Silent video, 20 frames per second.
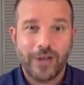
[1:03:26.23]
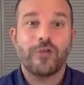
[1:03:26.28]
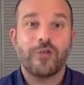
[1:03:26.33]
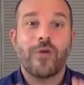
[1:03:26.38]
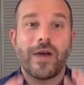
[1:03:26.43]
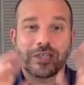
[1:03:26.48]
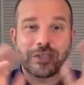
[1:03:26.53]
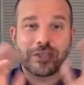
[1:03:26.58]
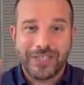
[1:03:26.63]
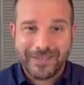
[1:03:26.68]
You
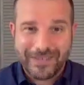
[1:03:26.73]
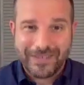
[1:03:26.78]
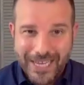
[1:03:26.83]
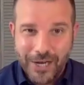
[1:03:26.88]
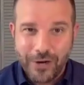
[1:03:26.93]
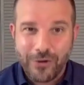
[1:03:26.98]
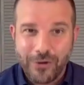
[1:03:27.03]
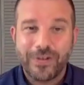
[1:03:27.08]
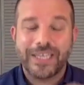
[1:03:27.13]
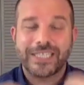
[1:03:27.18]
actually
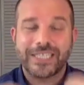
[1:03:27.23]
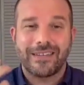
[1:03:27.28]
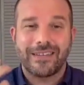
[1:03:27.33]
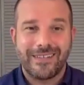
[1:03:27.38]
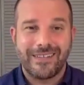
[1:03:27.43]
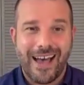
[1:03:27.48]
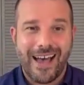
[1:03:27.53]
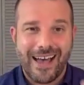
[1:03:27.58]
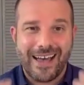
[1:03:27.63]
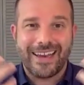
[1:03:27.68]
hear this a
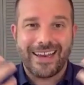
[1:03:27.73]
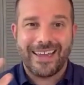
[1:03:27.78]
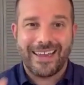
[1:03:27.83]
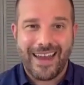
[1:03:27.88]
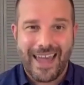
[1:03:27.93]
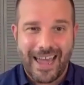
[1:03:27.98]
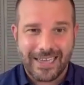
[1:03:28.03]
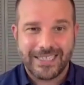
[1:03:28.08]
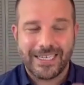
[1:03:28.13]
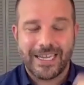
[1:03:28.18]
lot in
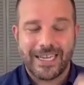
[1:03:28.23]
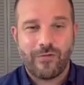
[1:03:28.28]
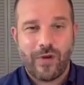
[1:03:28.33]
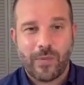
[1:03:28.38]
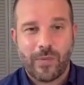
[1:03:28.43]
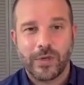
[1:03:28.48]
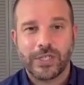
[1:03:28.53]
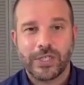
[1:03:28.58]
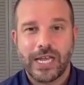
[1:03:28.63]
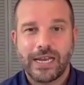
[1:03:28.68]
ASEAN
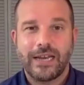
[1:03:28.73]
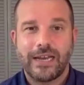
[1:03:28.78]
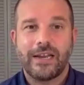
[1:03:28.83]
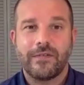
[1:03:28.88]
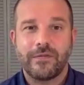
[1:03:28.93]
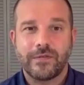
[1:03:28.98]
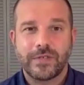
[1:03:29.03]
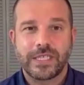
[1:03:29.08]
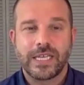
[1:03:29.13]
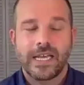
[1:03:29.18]

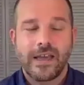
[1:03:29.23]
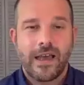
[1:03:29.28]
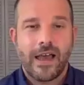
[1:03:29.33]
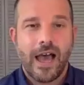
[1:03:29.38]
representatives'